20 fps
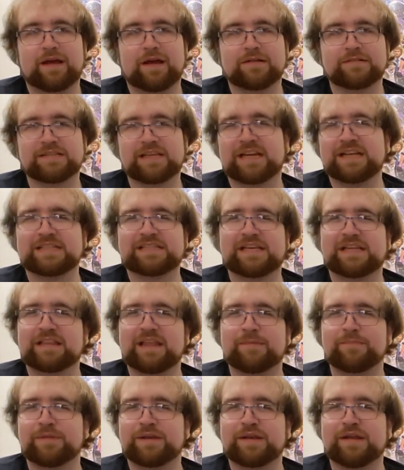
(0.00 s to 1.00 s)
I was gonna say
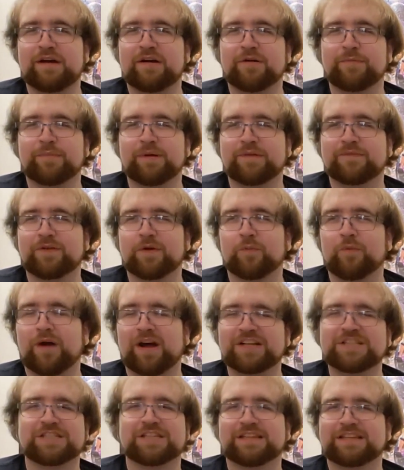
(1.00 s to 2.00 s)
let me know, but if you're
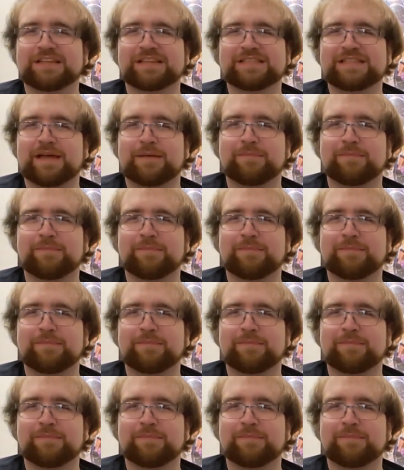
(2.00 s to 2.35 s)
watching this,